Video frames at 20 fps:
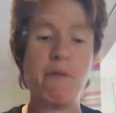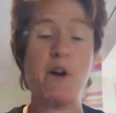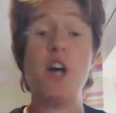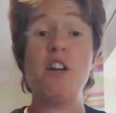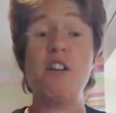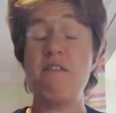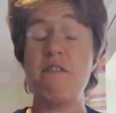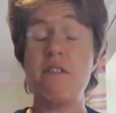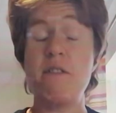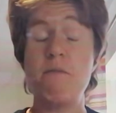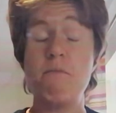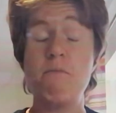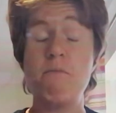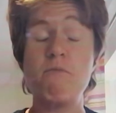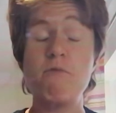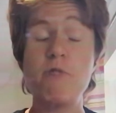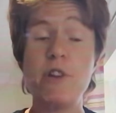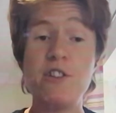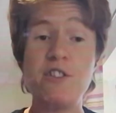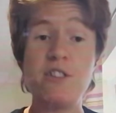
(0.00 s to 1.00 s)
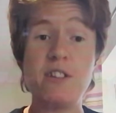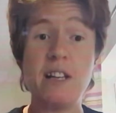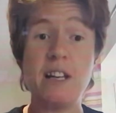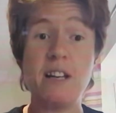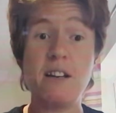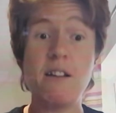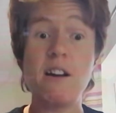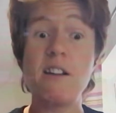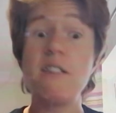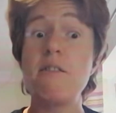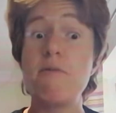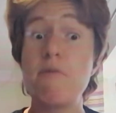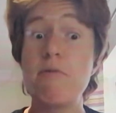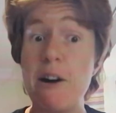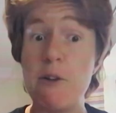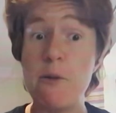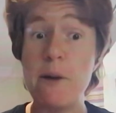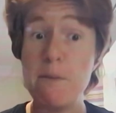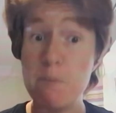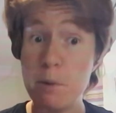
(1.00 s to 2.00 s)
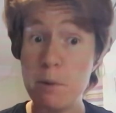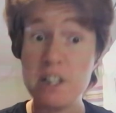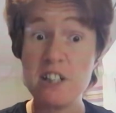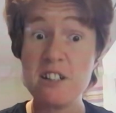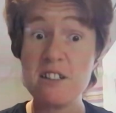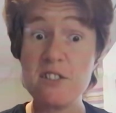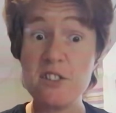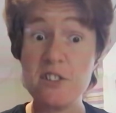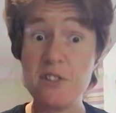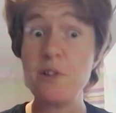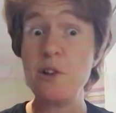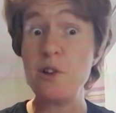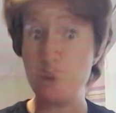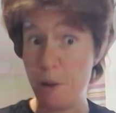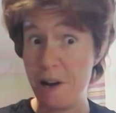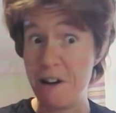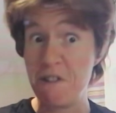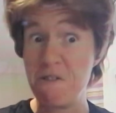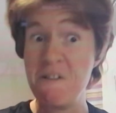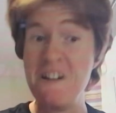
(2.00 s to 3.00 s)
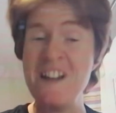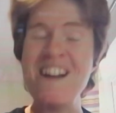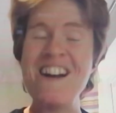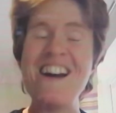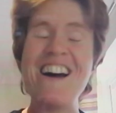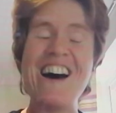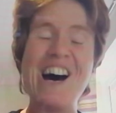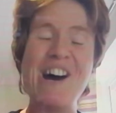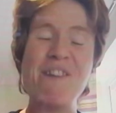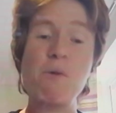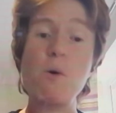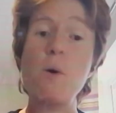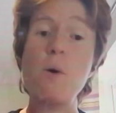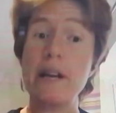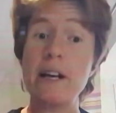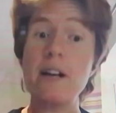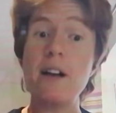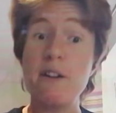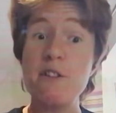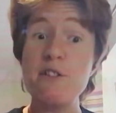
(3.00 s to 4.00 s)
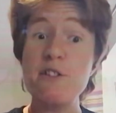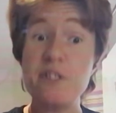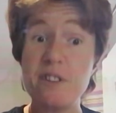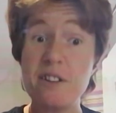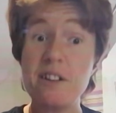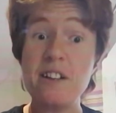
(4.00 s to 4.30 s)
heard of them roosting under railway bridges as well, quite close to